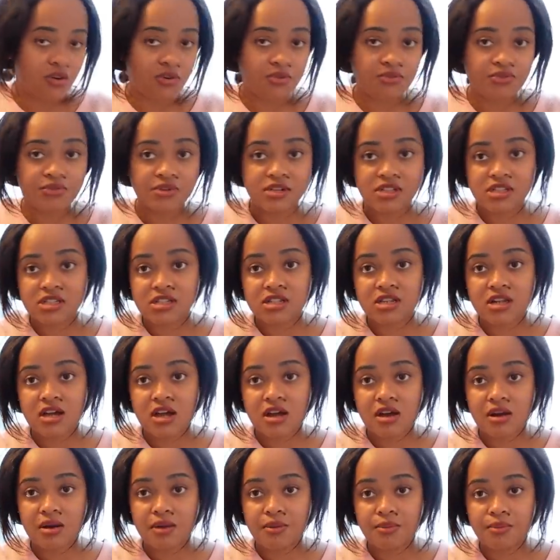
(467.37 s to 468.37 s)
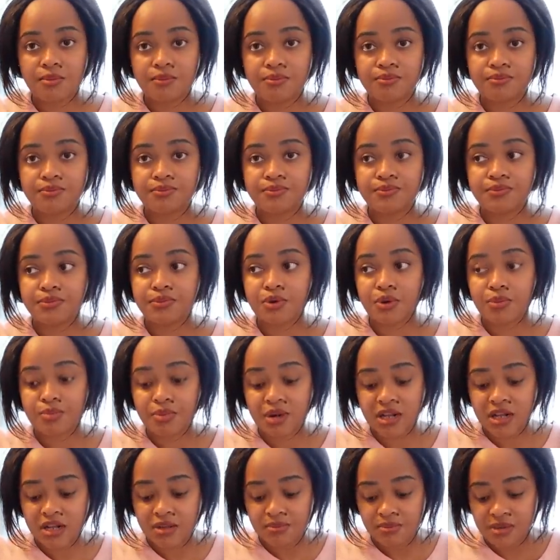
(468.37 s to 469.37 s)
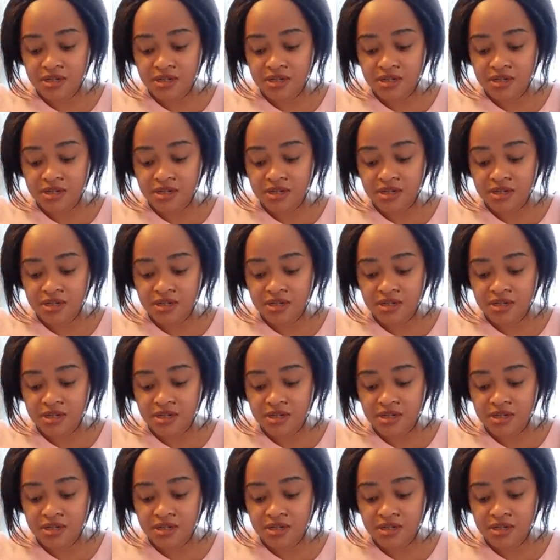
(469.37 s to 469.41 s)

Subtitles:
of it properly.